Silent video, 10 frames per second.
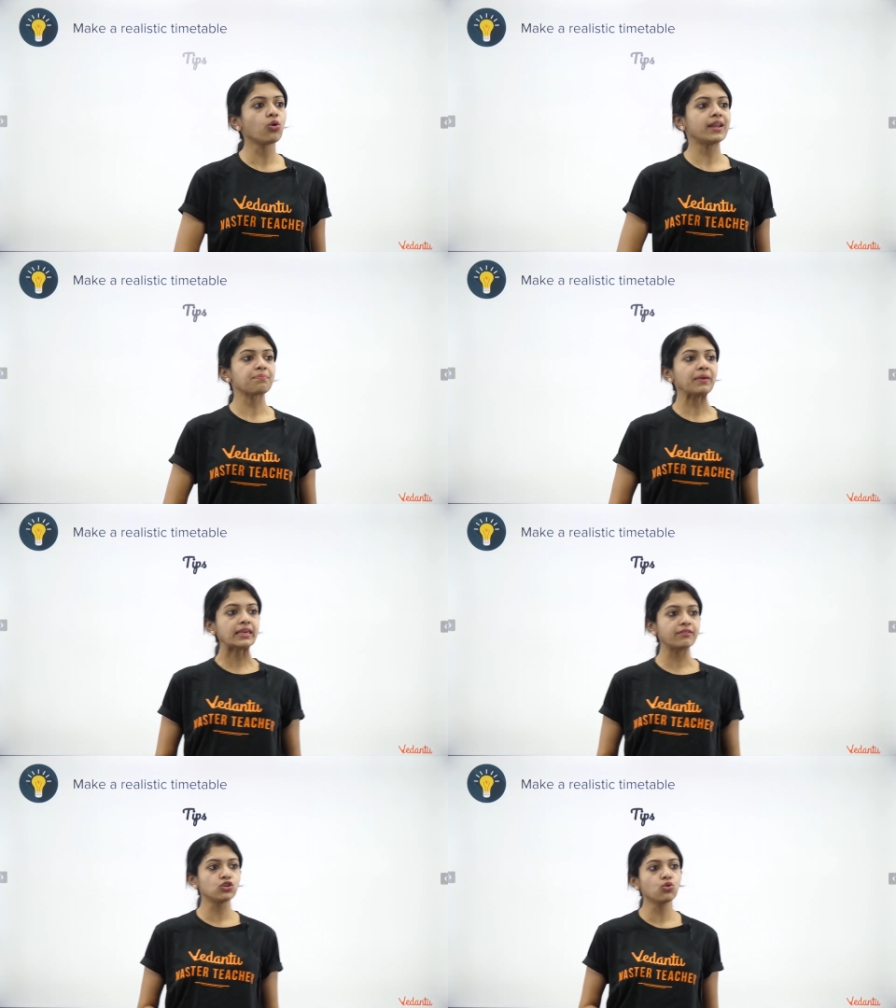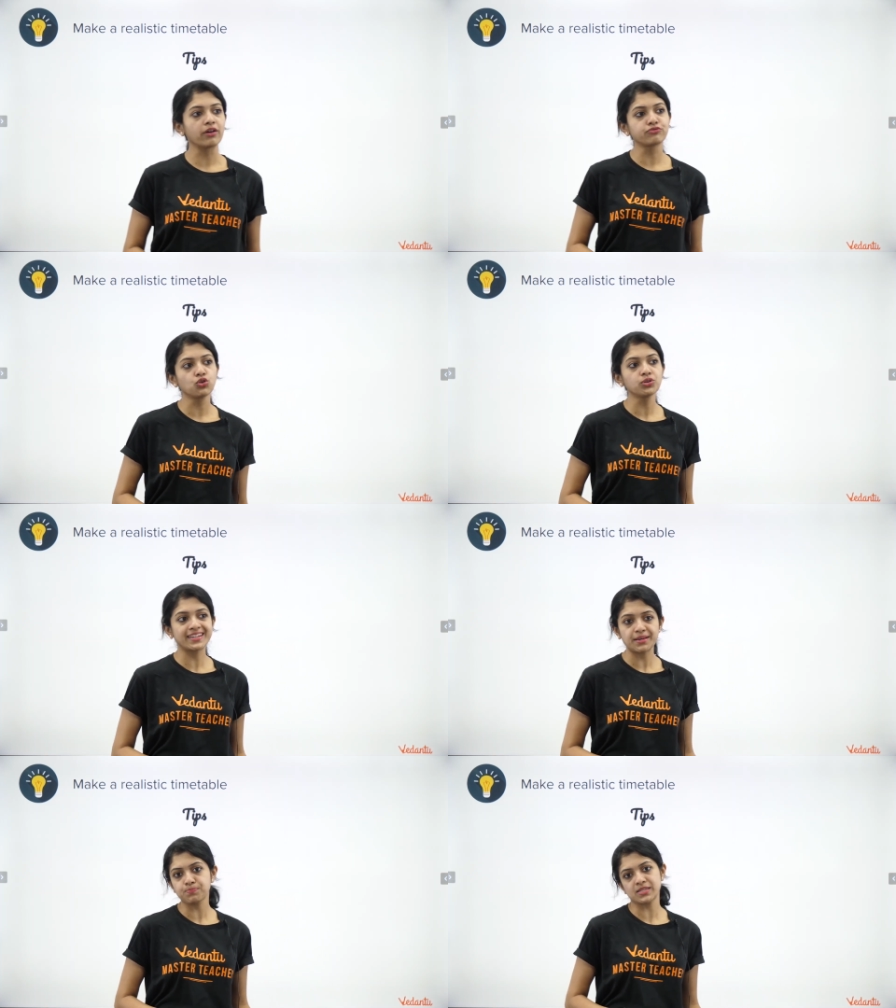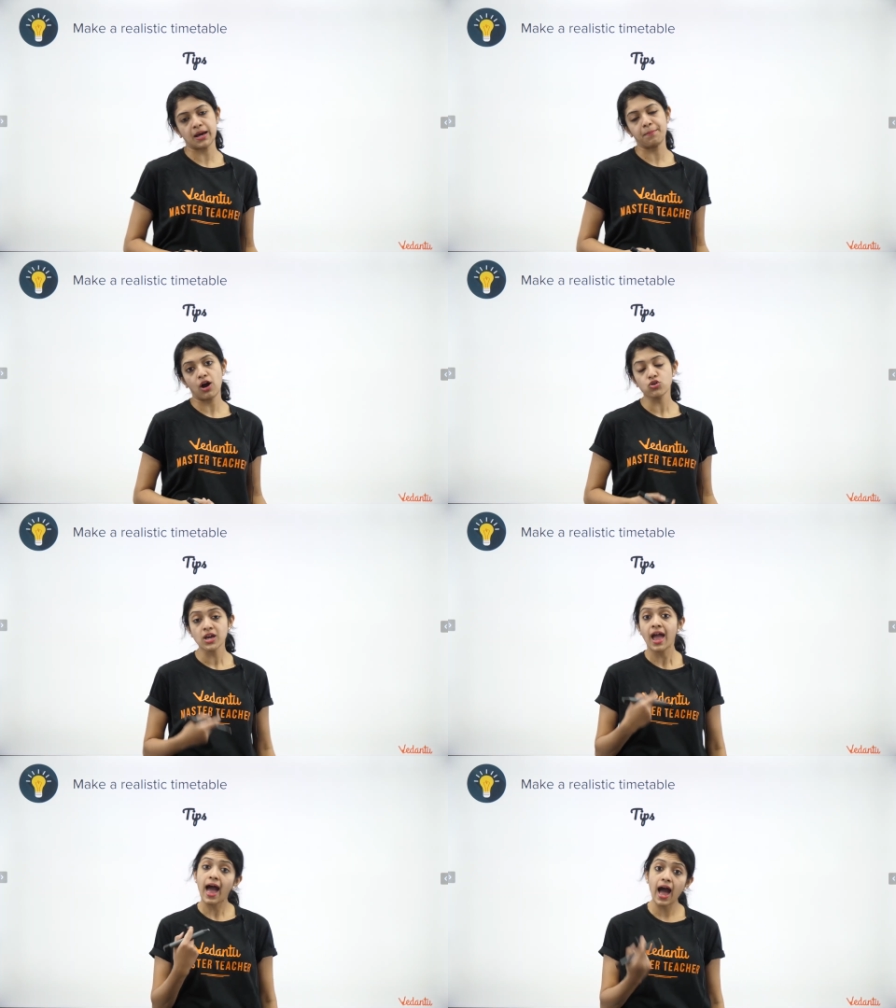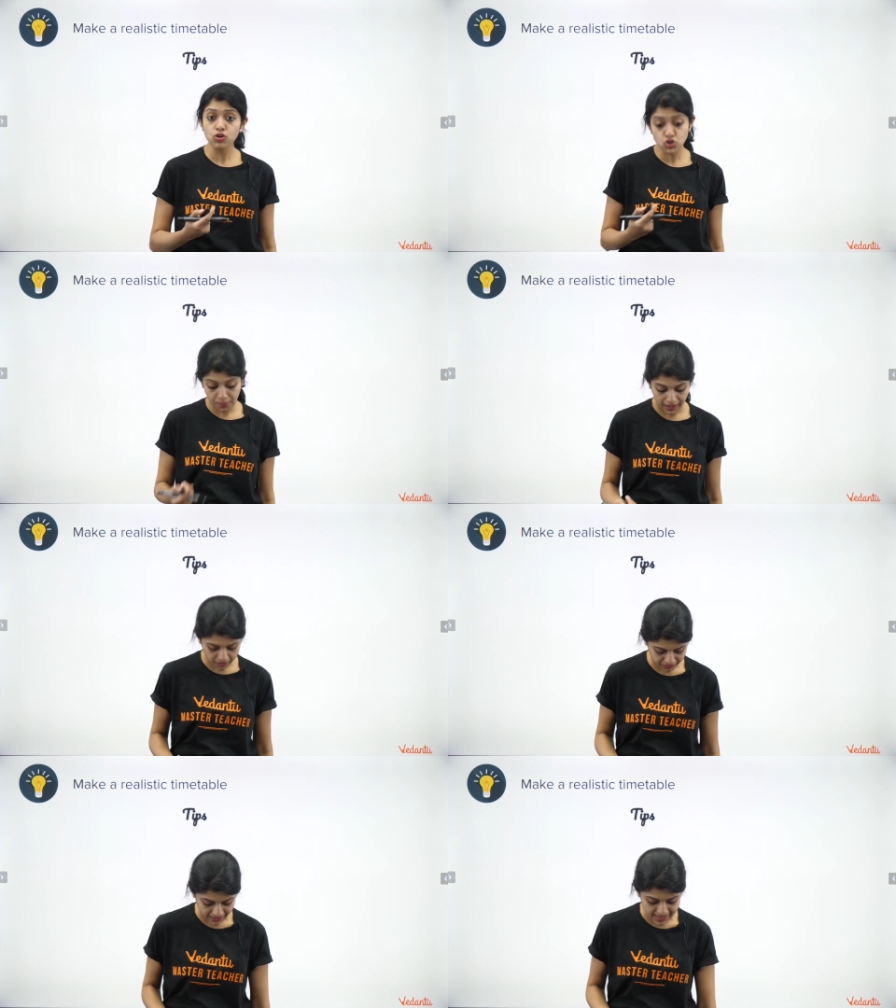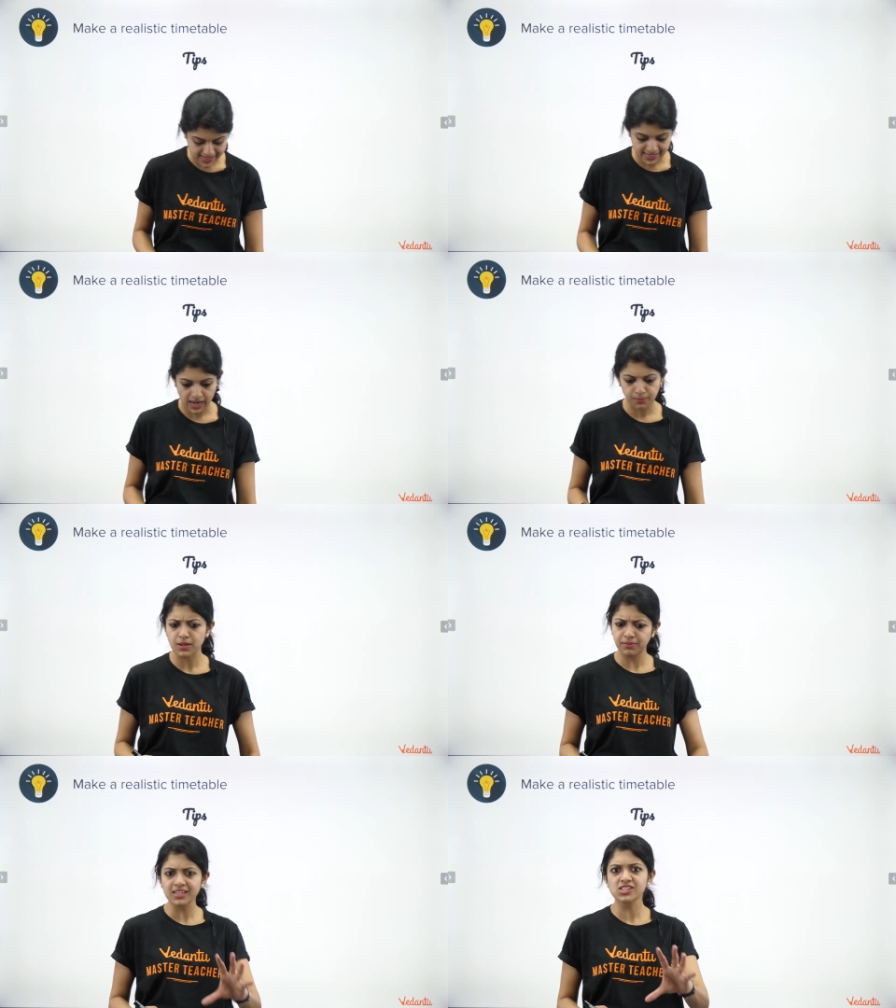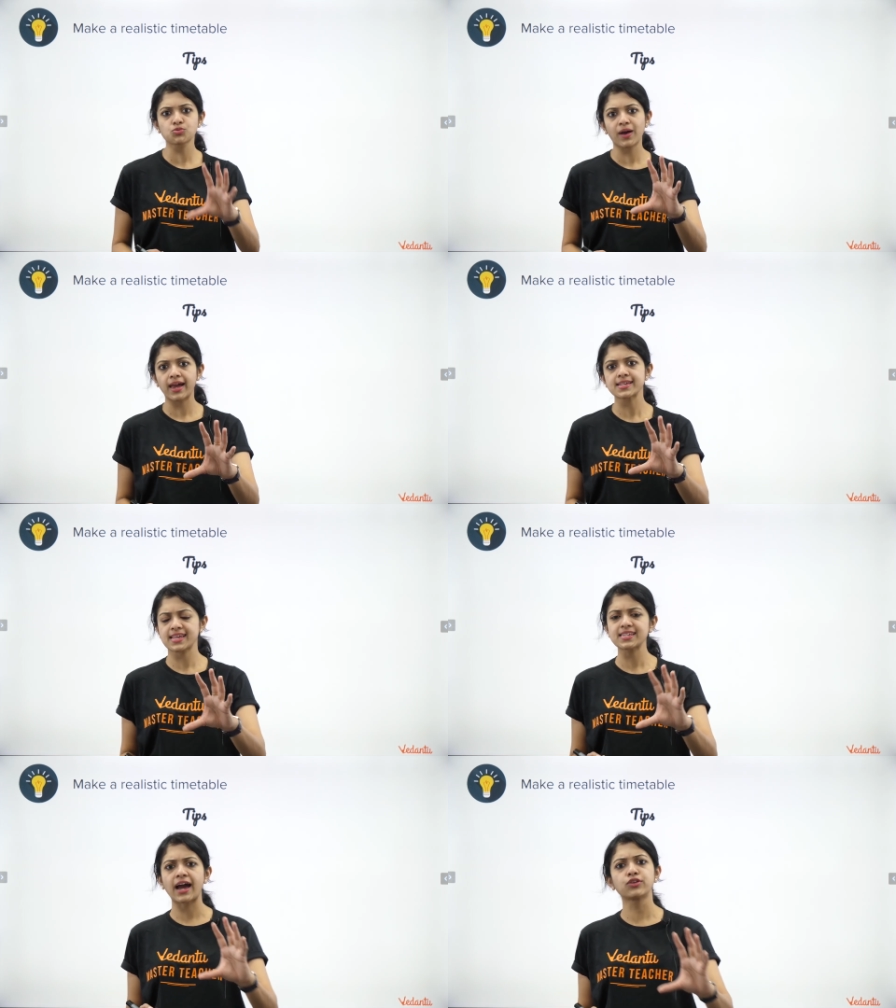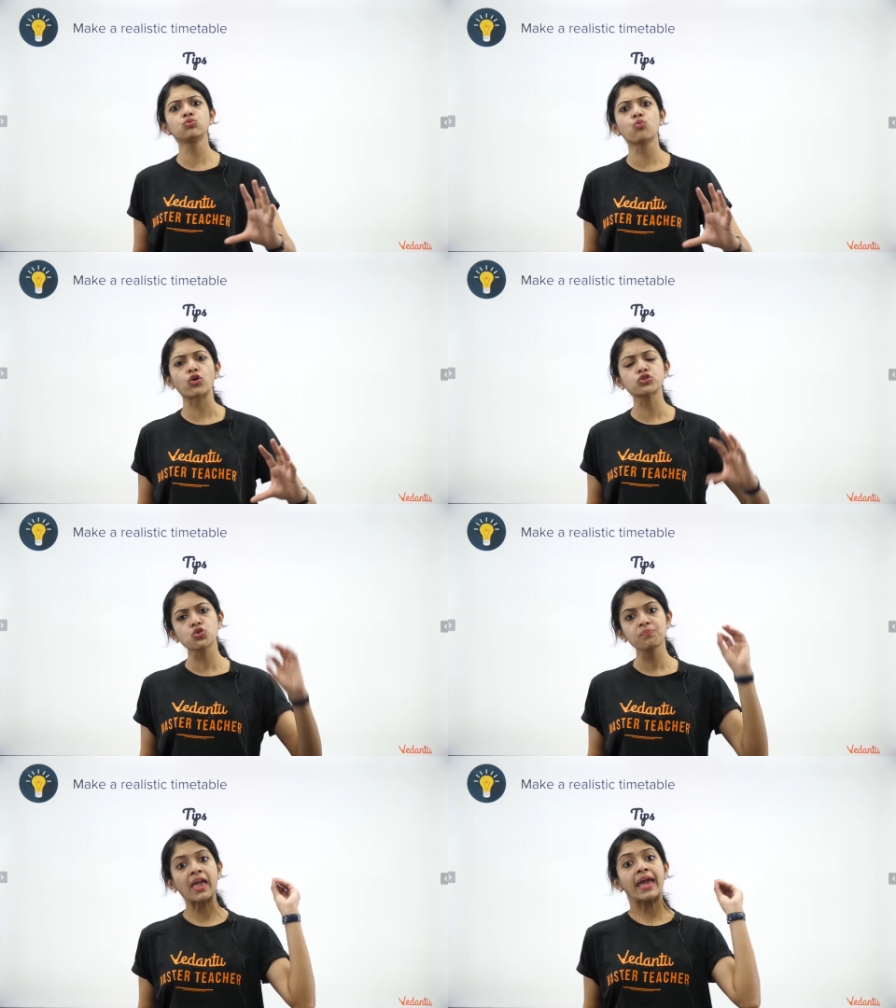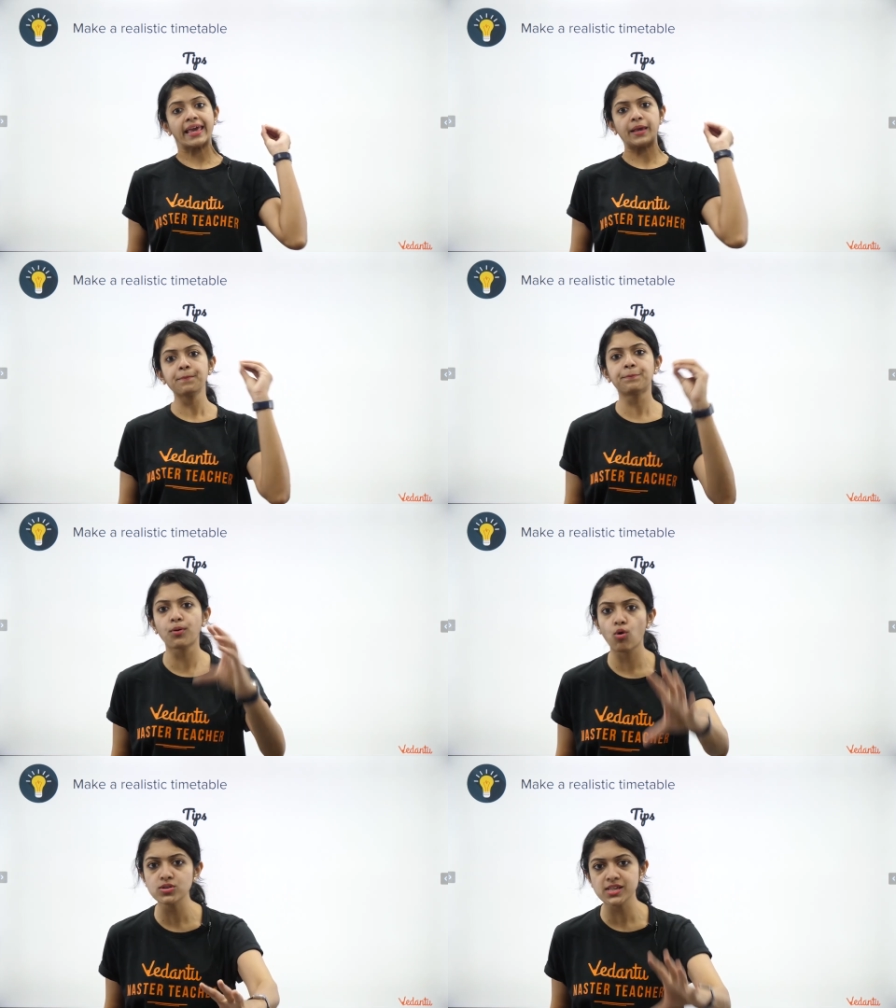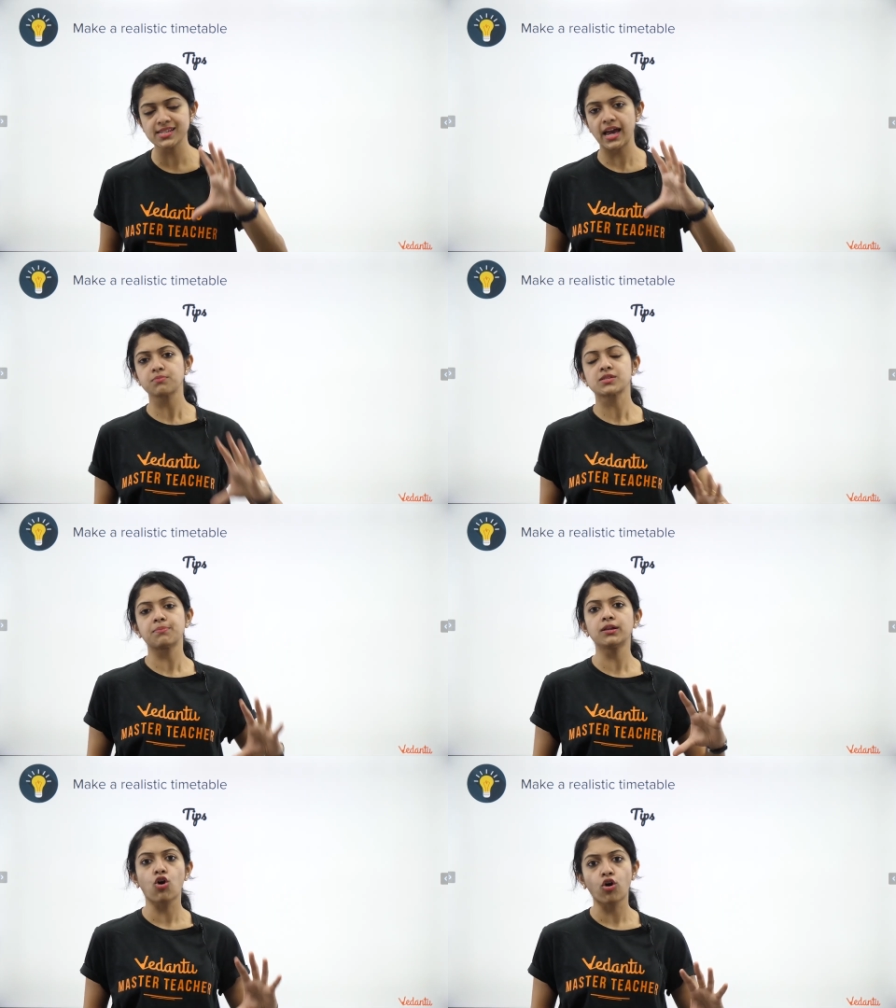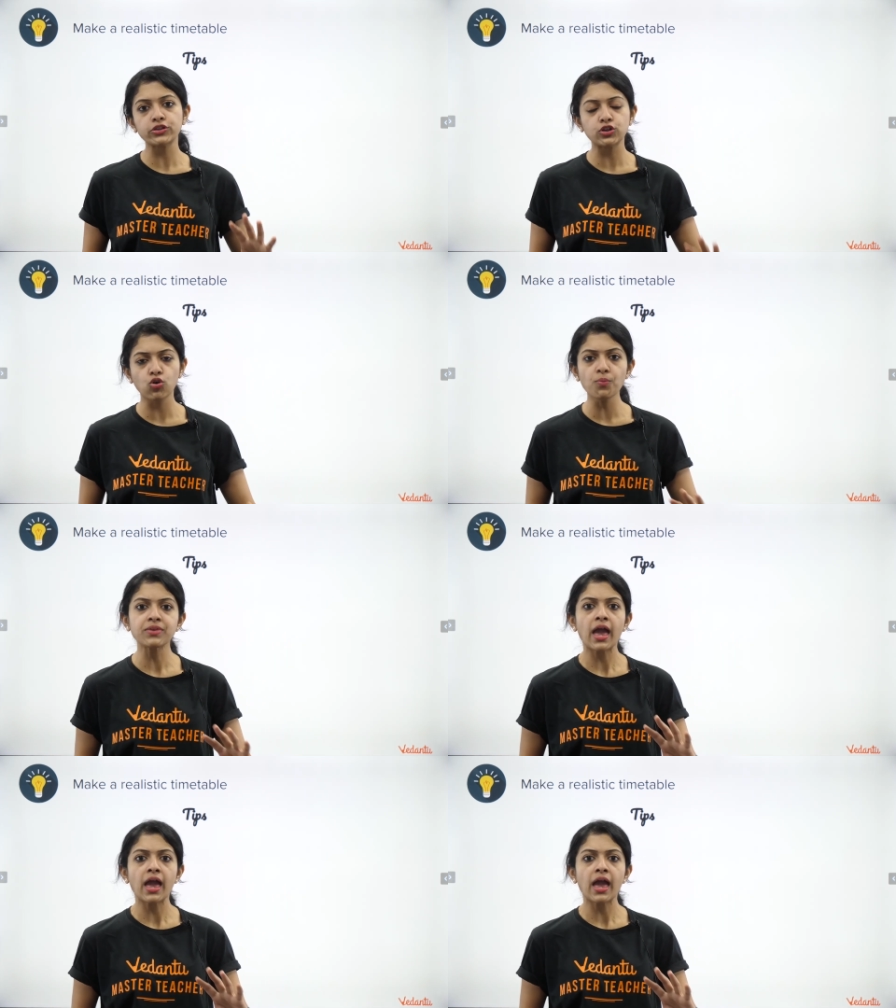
Let me give you a few tips about how to make a realistic timetable. This is why I said I don't want to impose a timetable on you.